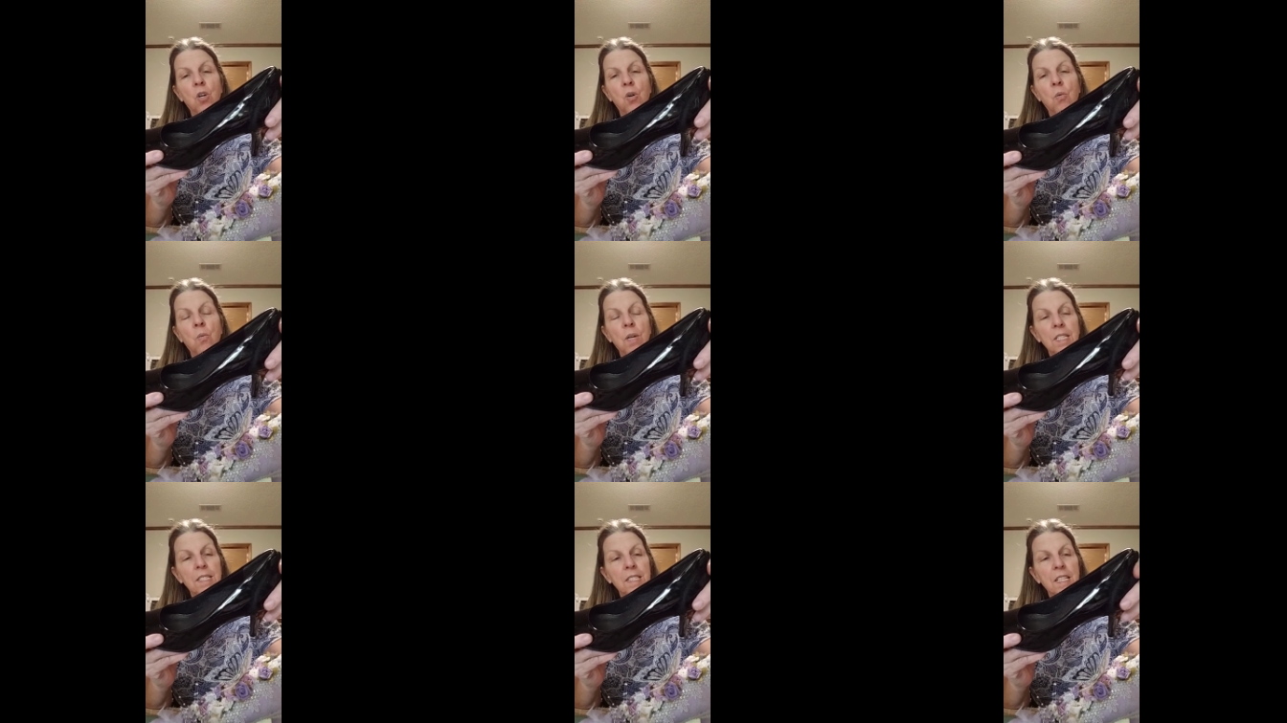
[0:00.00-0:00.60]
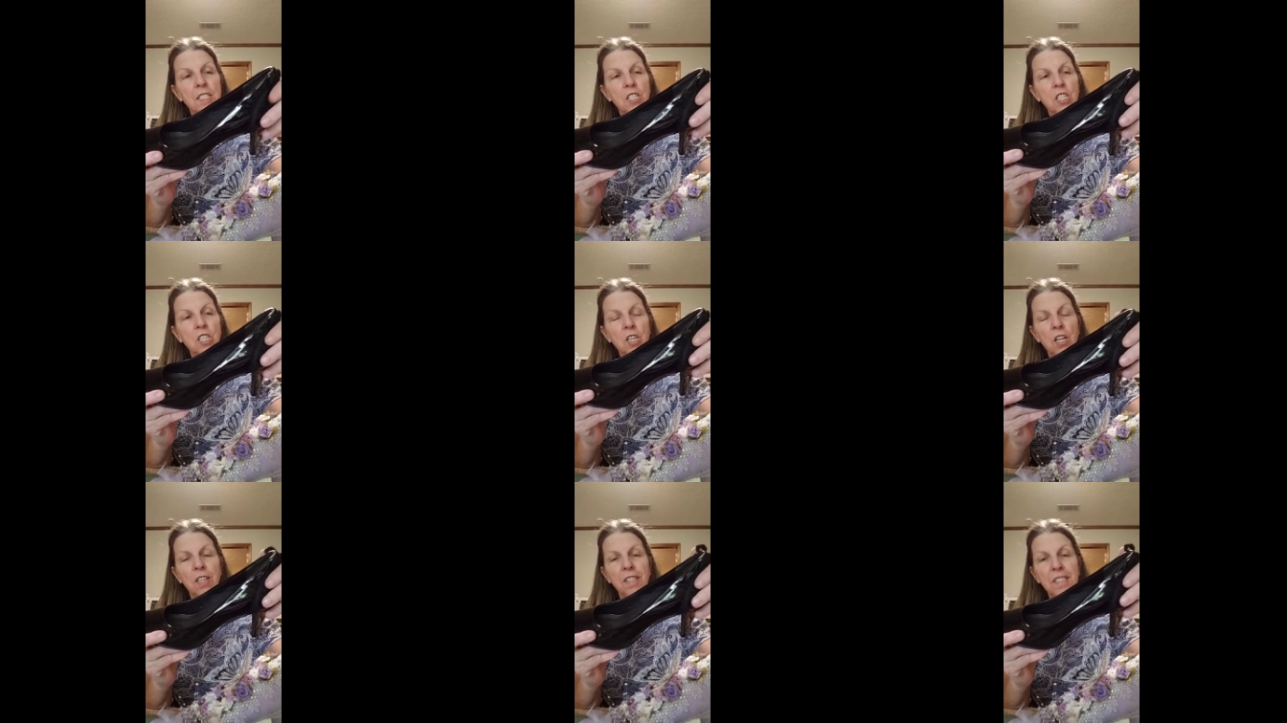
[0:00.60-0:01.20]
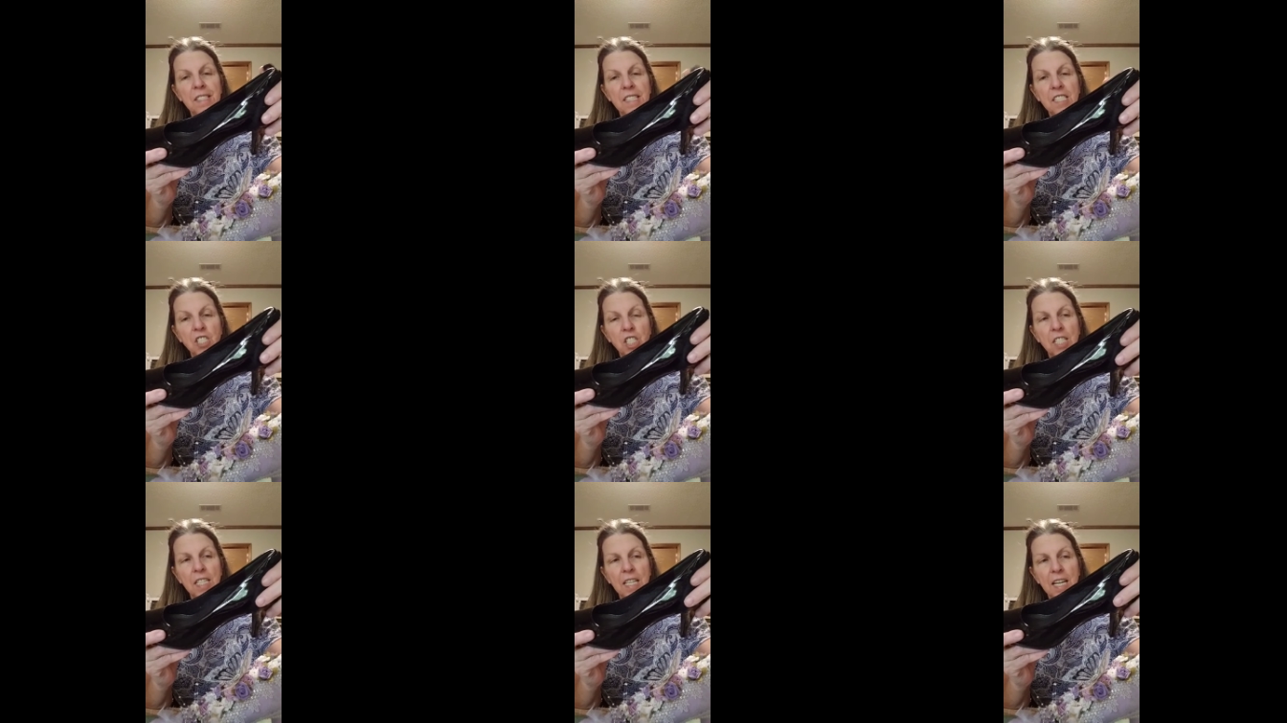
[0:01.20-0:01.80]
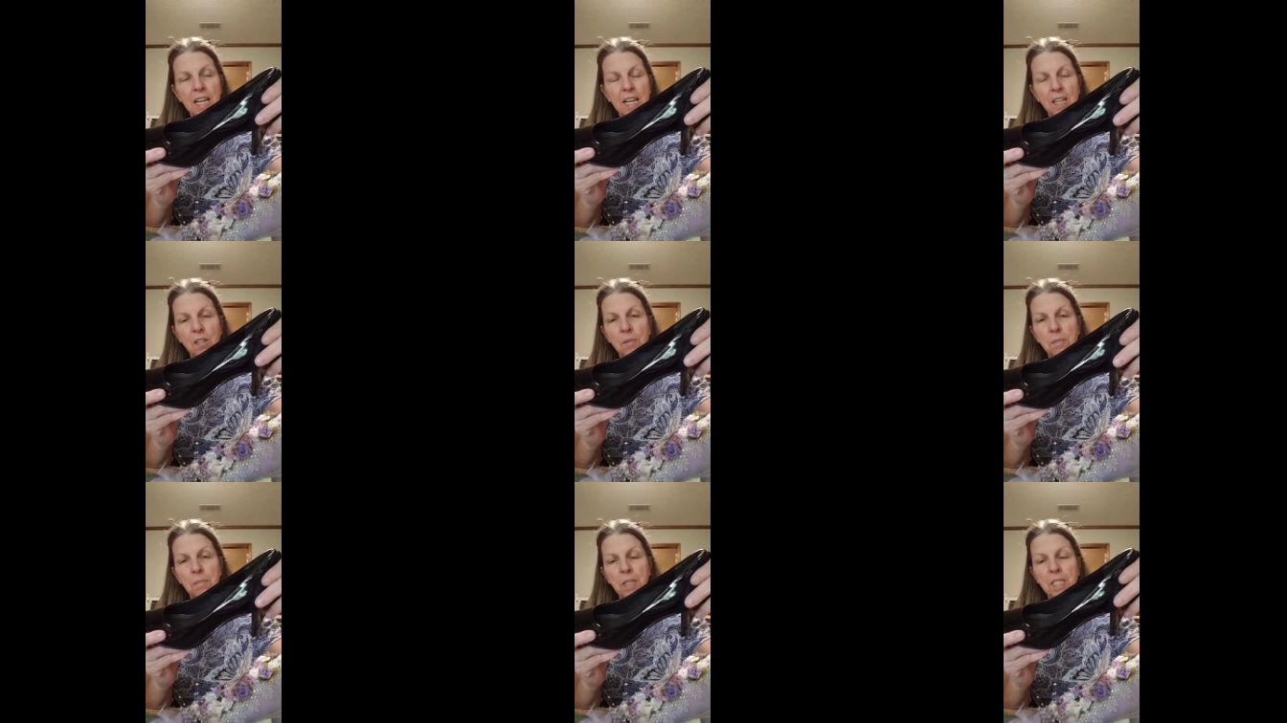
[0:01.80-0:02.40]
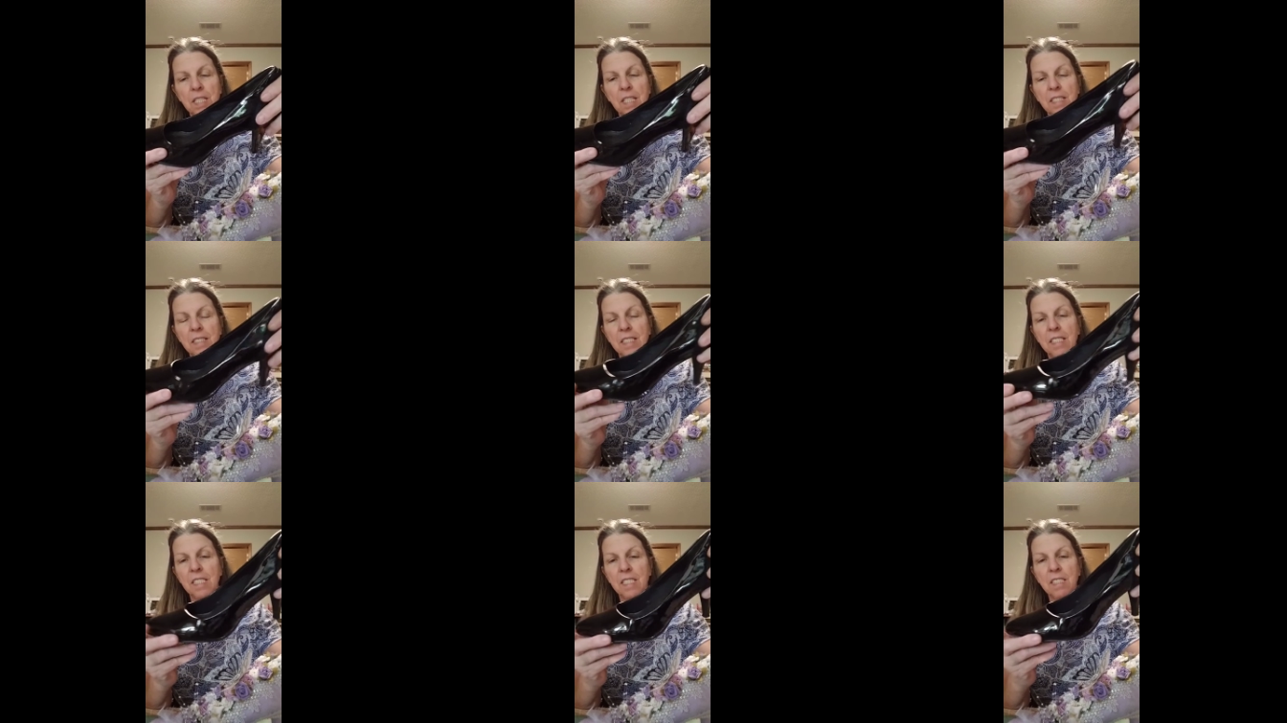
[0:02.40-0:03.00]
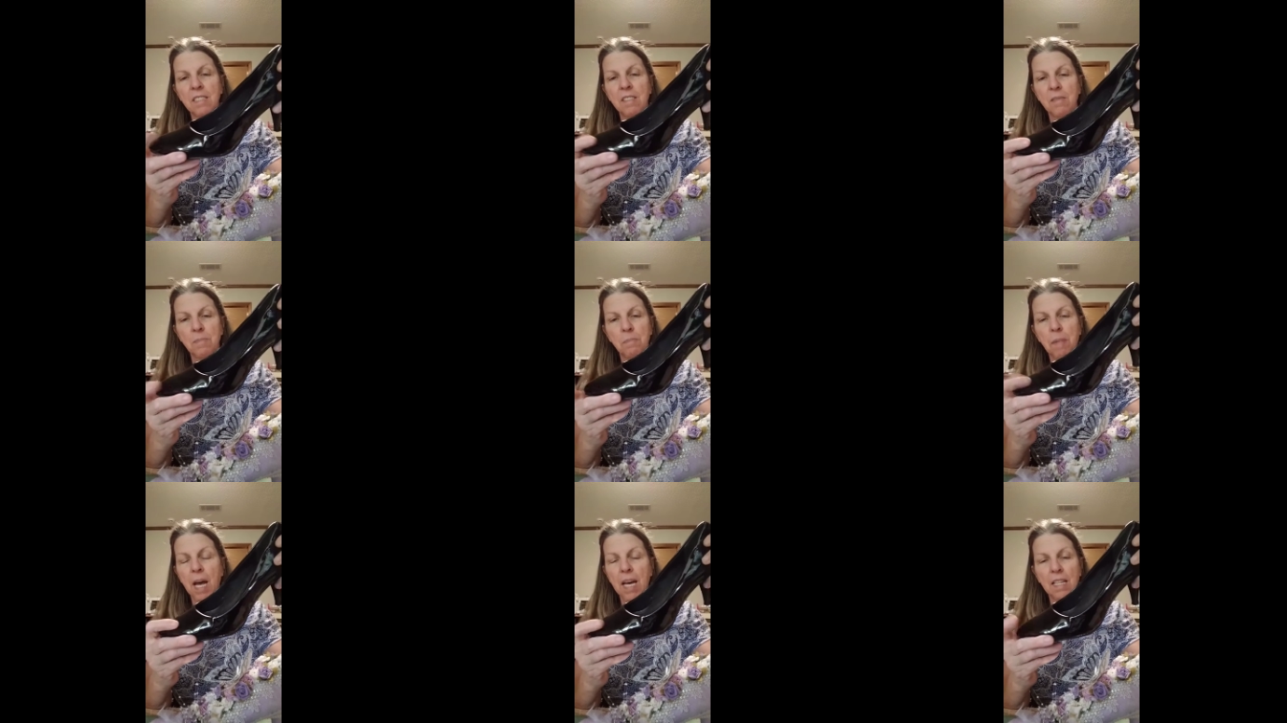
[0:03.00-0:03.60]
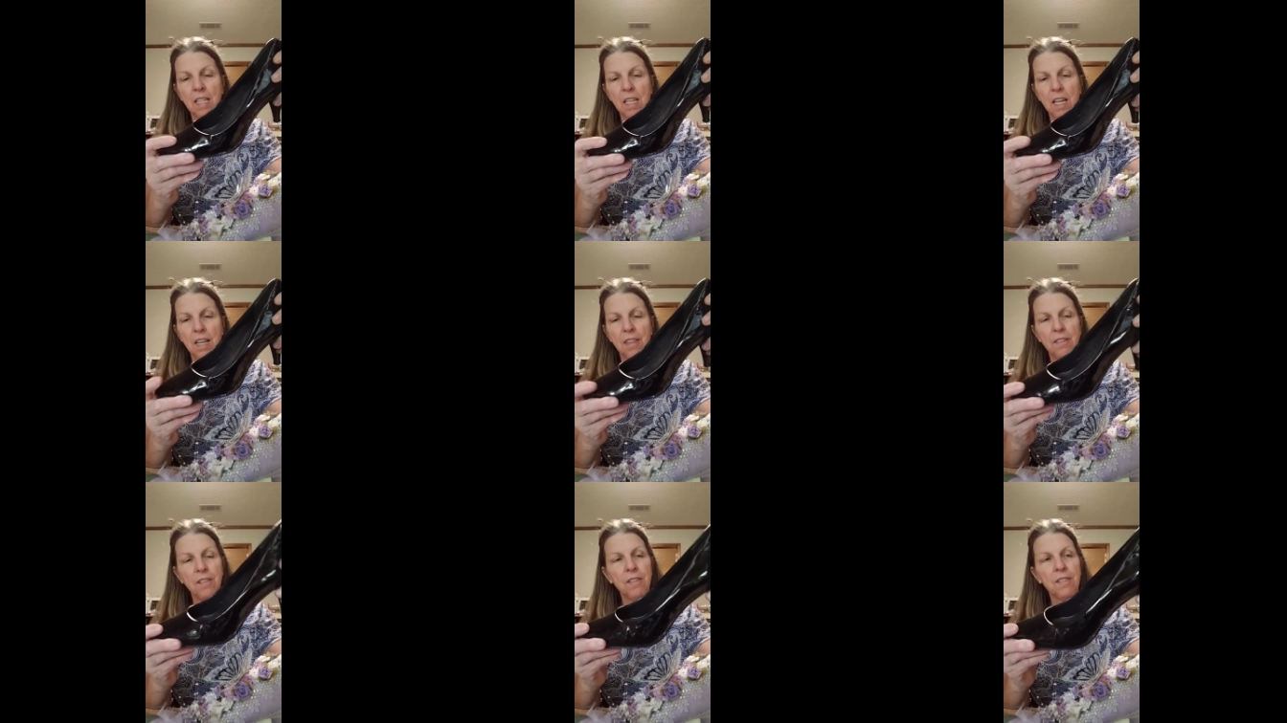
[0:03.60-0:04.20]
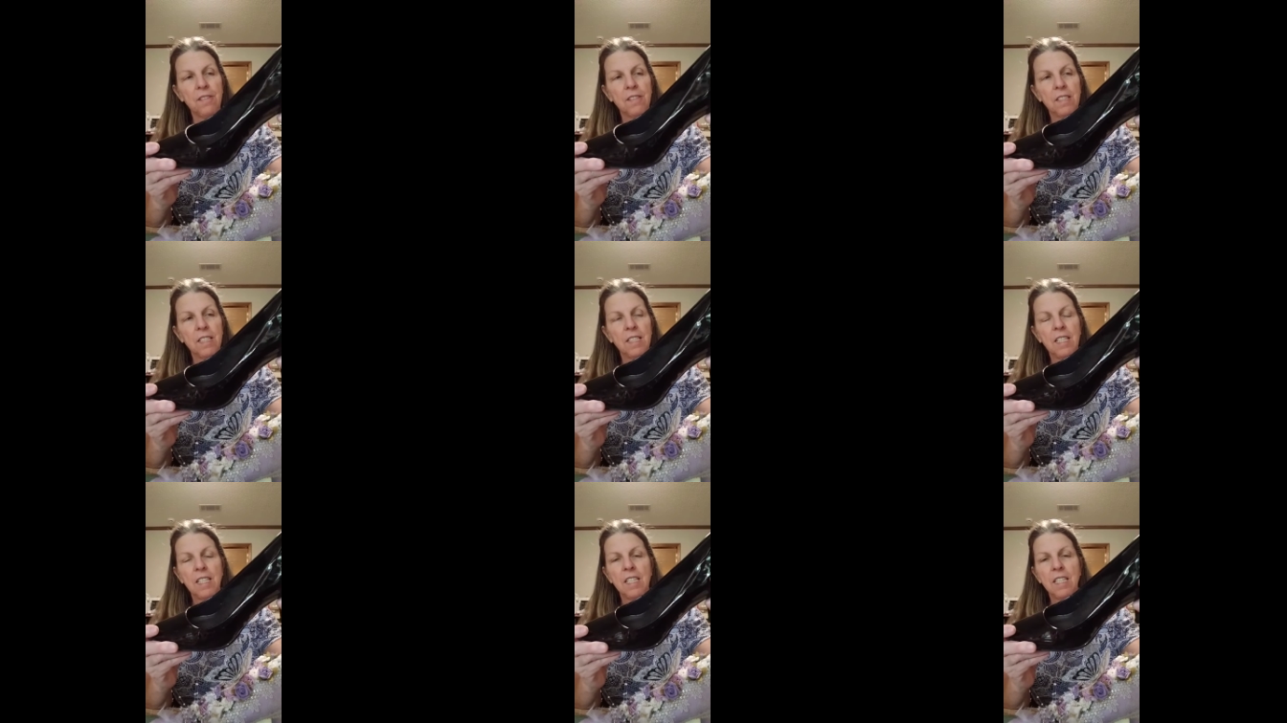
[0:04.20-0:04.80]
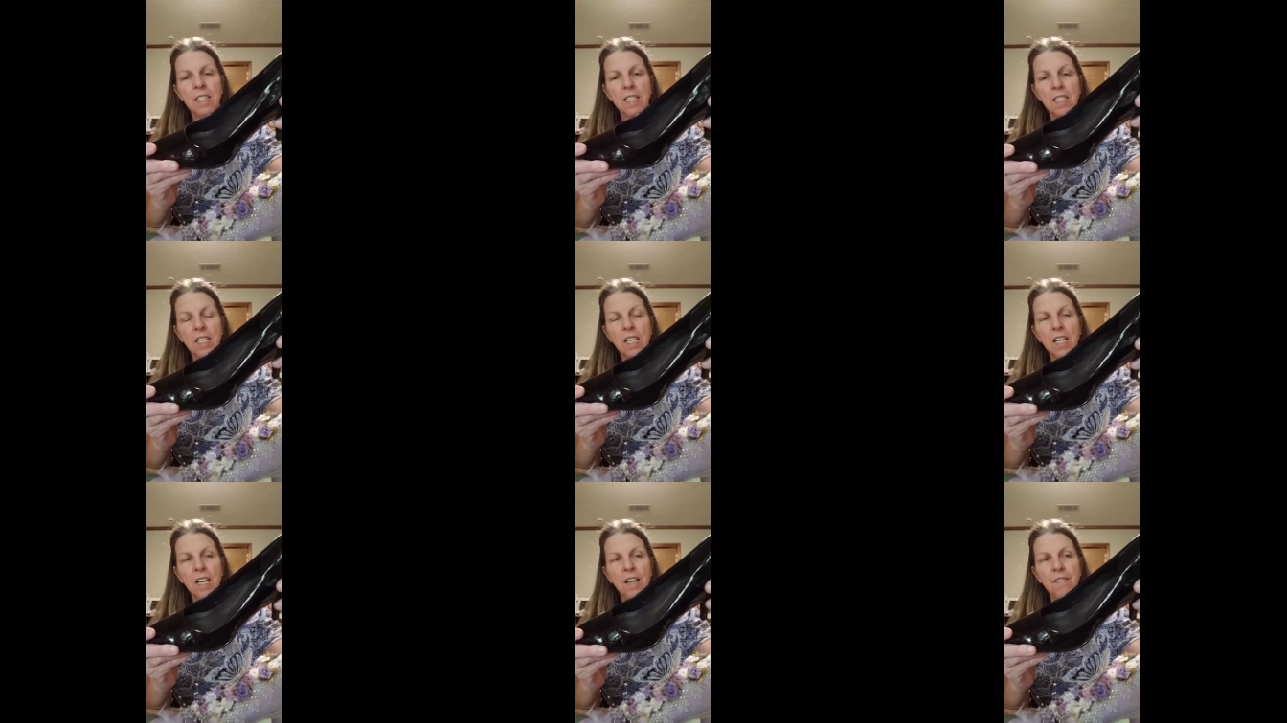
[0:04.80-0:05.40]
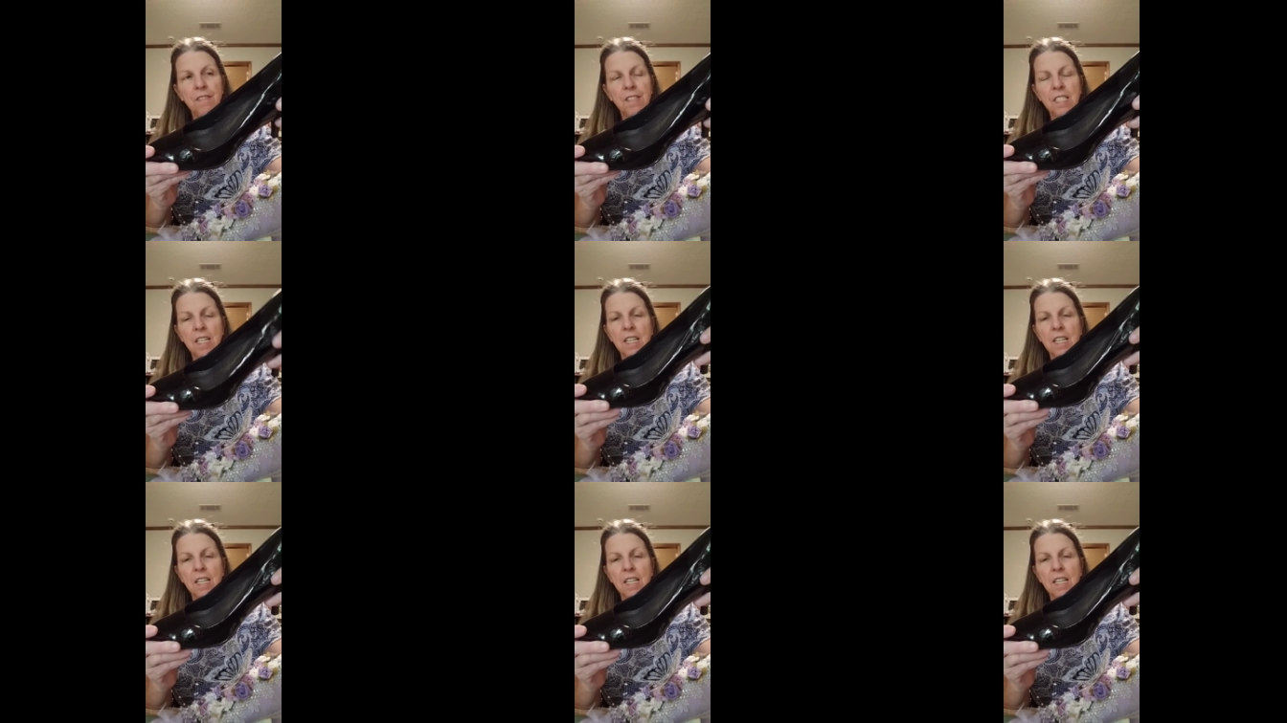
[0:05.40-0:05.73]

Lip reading: once I took all the stitching out, because it is patent leather, it left